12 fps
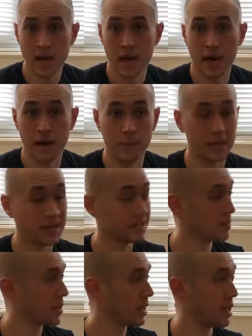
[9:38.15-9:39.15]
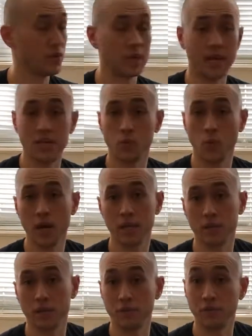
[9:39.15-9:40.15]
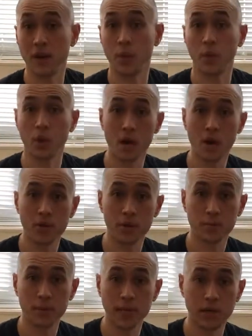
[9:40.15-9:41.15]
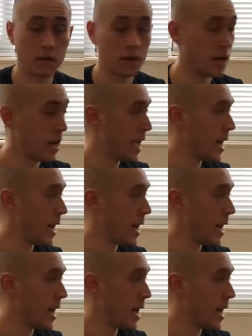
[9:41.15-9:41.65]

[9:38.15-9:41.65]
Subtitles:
But it's something that if you guys want, you can follow along with me here.